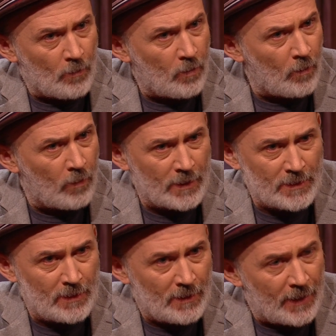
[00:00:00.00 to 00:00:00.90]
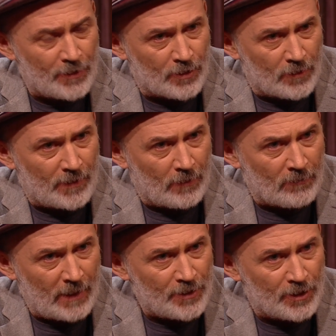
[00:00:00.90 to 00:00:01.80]
what is the nature of that
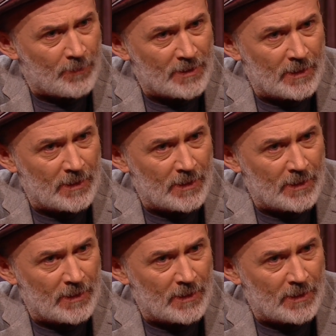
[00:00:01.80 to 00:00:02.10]
relationship? Is